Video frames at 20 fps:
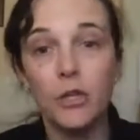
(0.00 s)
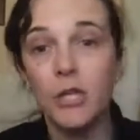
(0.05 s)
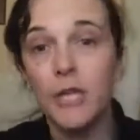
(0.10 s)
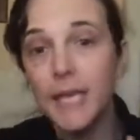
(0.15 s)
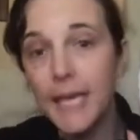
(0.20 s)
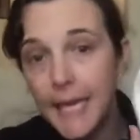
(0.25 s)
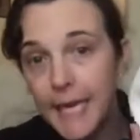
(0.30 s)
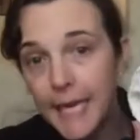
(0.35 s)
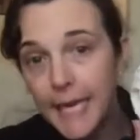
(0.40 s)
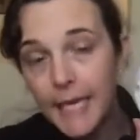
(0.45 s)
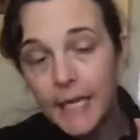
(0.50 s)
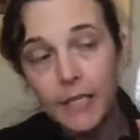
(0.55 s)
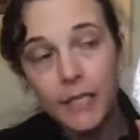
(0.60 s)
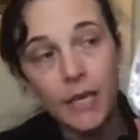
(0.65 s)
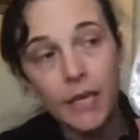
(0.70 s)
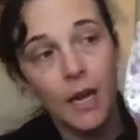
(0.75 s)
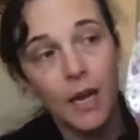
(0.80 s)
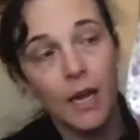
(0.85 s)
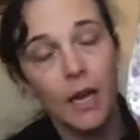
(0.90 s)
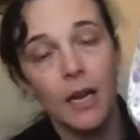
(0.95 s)
you need,
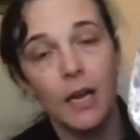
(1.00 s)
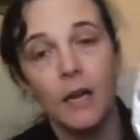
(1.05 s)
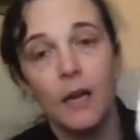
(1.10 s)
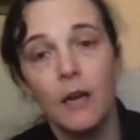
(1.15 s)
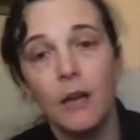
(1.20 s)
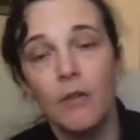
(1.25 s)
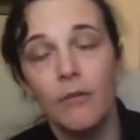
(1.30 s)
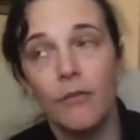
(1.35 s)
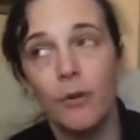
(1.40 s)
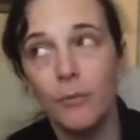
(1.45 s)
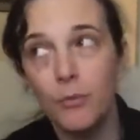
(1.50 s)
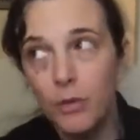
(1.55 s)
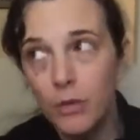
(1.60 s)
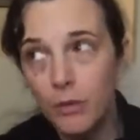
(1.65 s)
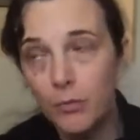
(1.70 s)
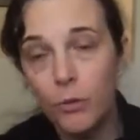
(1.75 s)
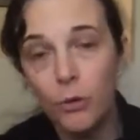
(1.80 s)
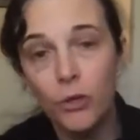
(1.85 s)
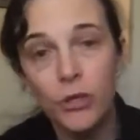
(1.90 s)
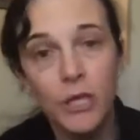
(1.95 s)
from
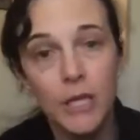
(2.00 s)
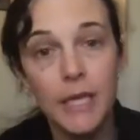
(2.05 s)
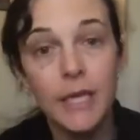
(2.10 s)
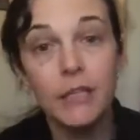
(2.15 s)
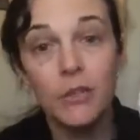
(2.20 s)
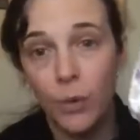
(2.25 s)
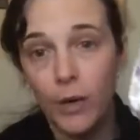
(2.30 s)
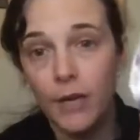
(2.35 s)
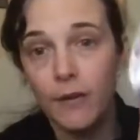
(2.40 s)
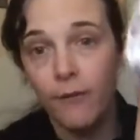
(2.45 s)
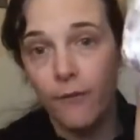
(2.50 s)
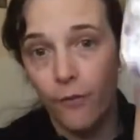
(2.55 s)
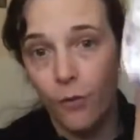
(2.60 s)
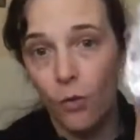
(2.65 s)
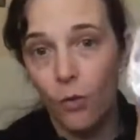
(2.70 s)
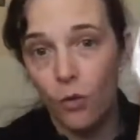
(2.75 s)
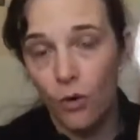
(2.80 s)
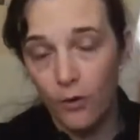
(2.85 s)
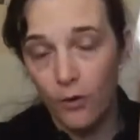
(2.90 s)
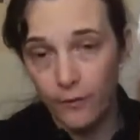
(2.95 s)
newborn, you need
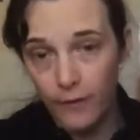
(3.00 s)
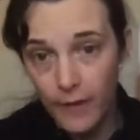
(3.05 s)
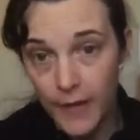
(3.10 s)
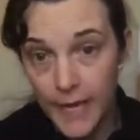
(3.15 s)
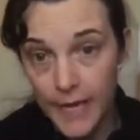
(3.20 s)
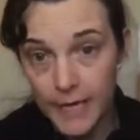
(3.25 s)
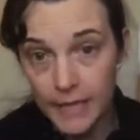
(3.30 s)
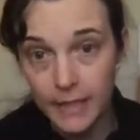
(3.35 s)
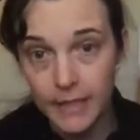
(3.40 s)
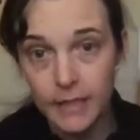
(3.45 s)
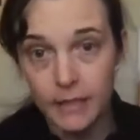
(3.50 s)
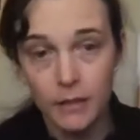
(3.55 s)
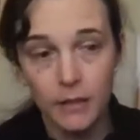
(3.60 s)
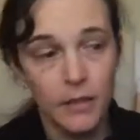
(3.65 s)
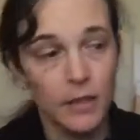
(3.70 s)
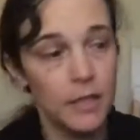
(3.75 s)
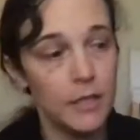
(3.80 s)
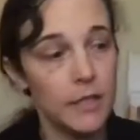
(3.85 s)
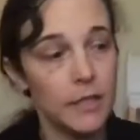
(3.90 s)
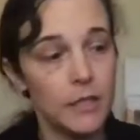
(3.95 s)
24 of these.
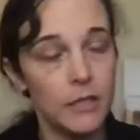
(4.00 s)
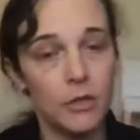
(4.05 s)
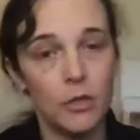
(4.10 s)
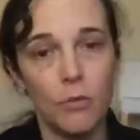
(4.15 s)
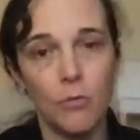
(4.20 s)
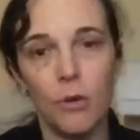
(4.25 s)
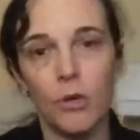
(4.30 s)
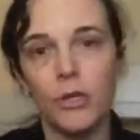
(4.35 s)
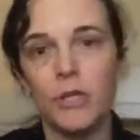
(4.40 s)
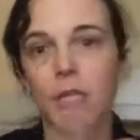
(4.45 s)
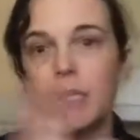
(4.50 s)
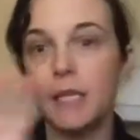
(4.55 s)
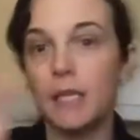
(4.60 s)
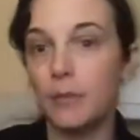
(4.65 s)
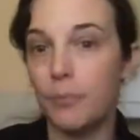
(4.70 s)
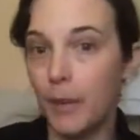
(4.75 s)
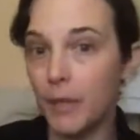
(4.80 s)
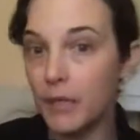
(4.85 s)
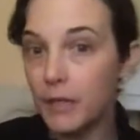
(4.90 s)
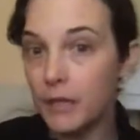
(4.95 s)
So this is your most
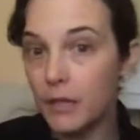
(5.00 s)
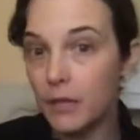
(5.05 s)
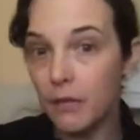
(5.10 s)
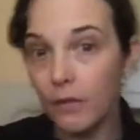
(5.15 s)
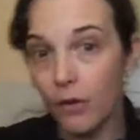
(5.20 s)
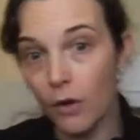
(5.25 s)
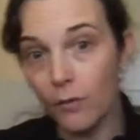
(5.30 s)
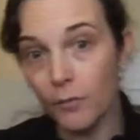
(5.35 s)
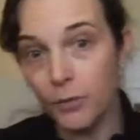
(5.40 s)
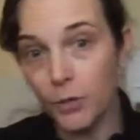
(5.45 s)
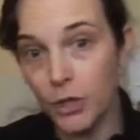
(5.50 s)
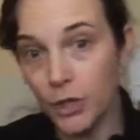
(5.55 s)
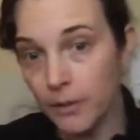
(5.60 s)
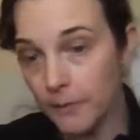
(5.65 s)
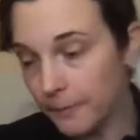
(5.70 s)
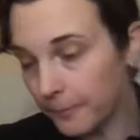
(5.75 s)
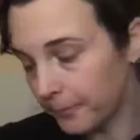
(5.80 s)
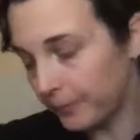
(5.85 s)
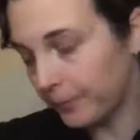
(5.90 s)
expensive option.